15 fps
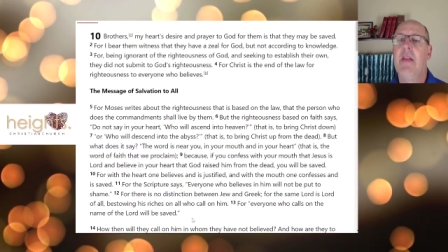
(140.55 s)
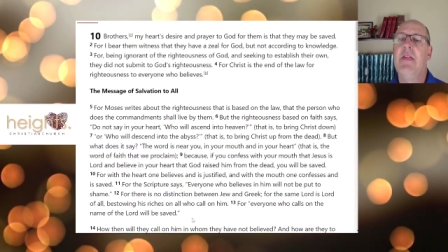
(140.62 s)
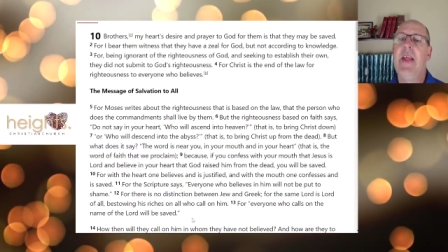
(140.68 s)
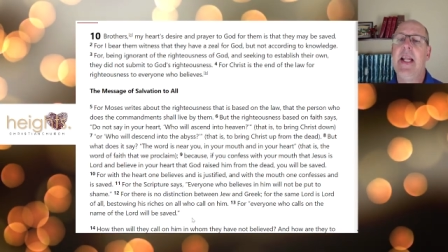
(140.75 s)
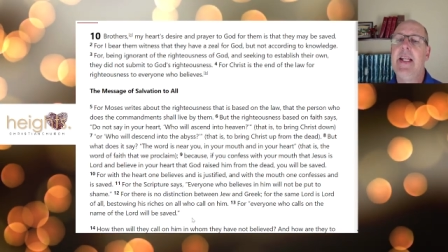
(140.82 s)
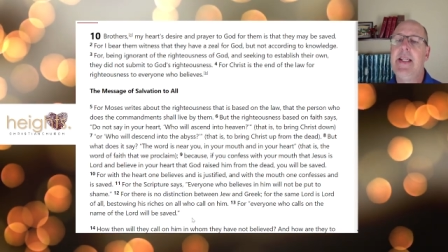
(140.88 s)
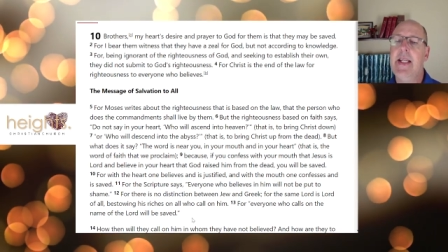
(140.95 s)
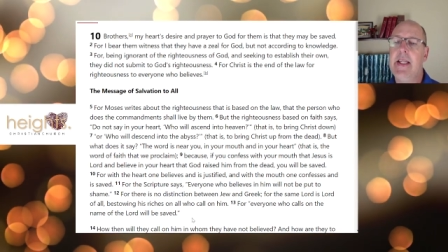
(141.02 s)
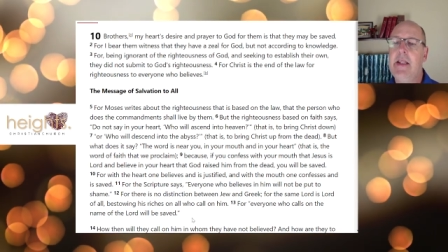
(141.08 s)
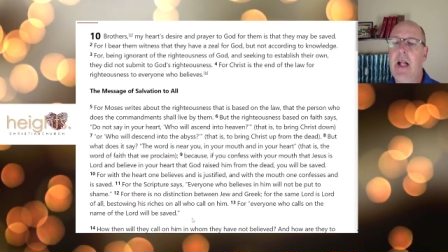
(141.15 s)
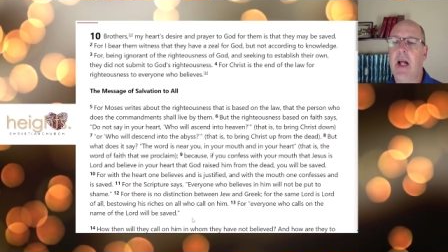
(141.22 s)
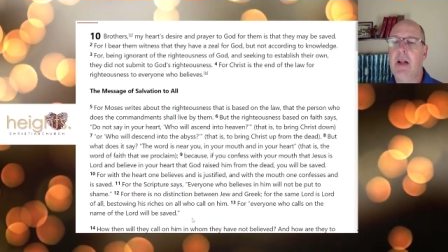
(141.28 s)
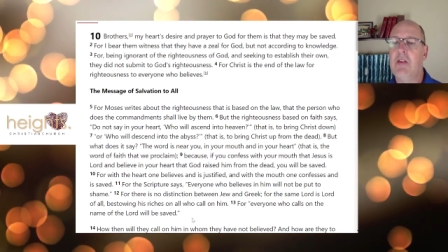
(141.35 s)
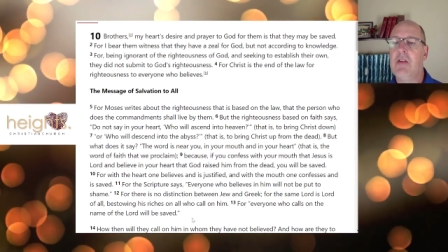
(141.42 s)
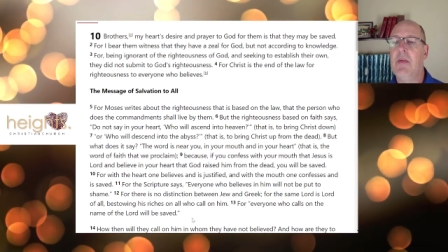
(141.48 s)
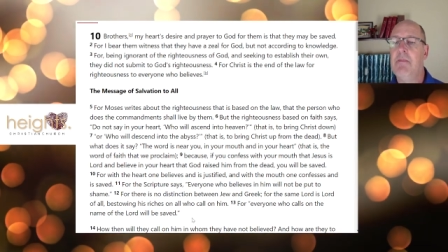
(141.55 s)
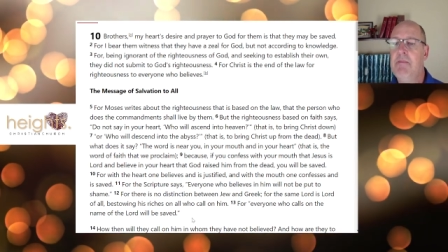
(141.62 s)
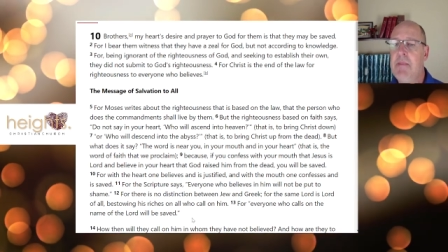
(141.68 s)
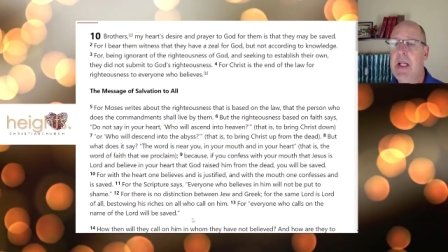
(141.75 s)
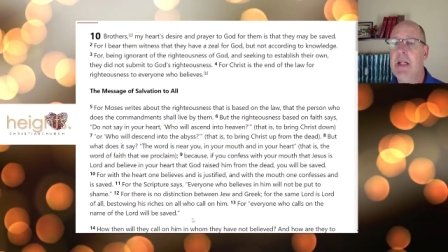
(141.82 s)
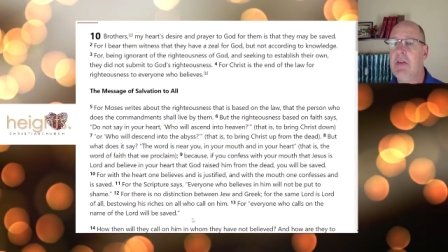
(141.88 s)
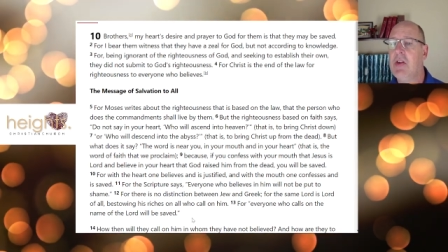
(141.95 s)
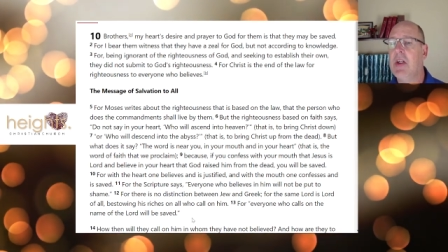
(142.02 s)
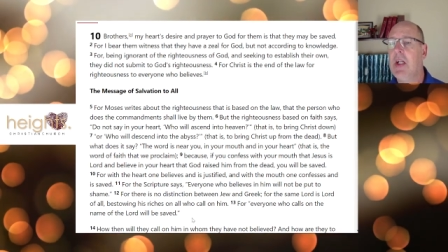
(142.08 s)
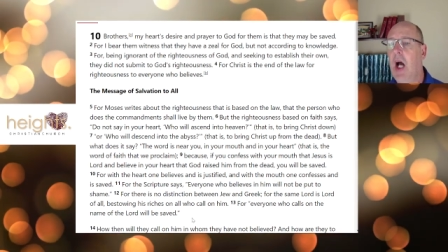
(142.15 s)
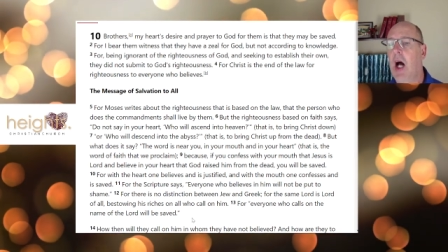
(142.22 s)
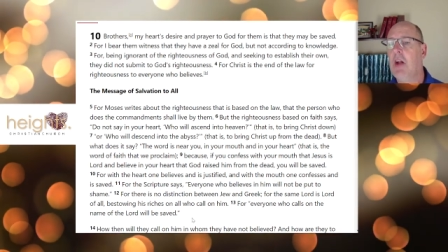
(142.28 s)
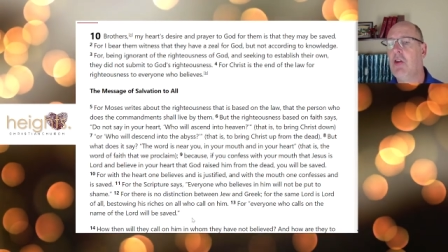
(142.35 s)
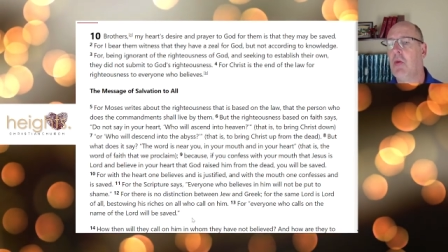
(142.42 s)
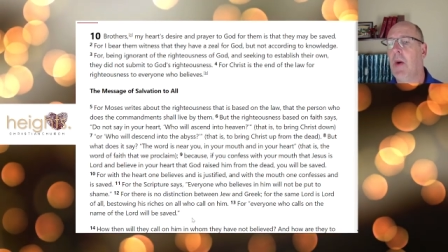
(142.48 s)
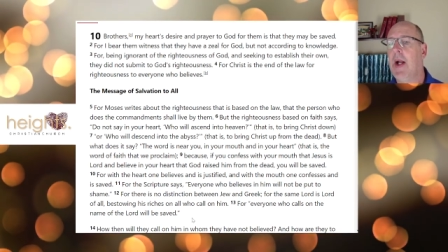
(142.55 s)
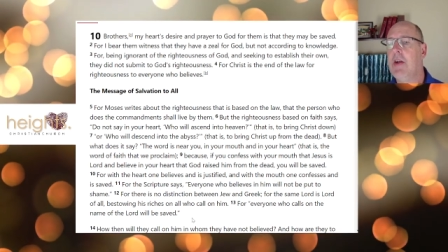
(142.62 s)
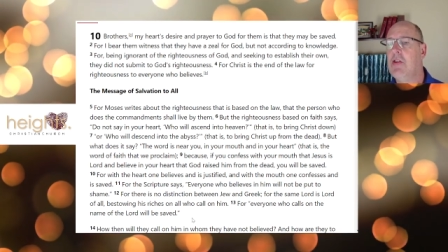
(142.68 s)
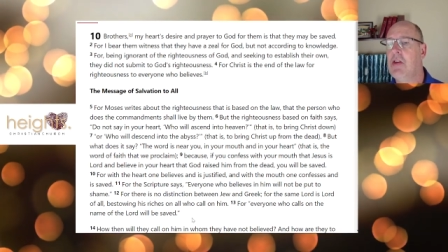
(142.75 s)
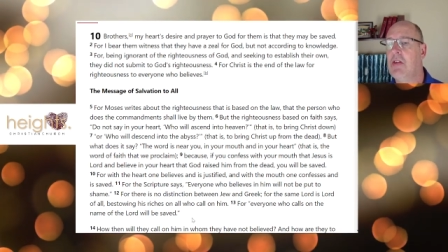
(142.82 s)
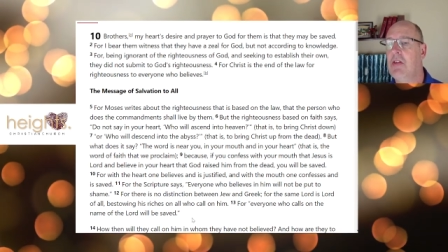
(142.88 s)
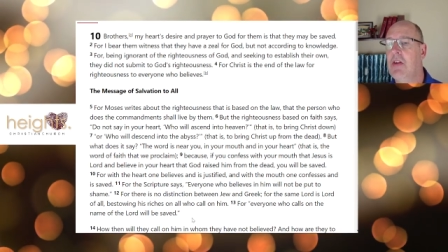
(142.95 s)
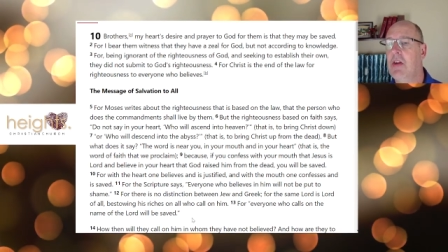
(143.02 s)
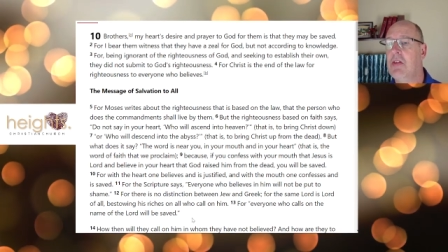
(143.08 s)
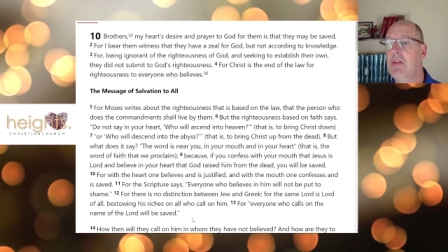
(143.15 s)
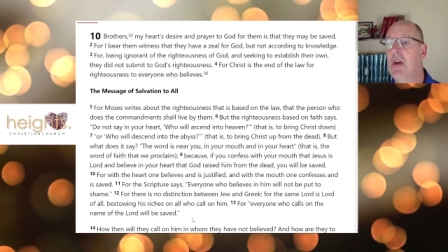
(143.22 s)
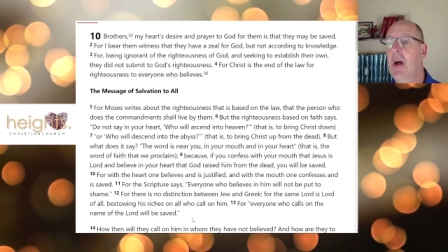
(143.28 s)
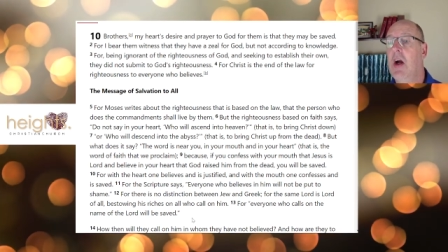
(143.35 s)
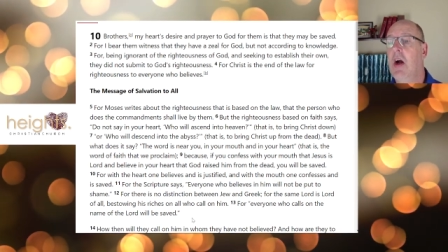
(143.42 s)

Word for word: they did not submit to God's righteousness.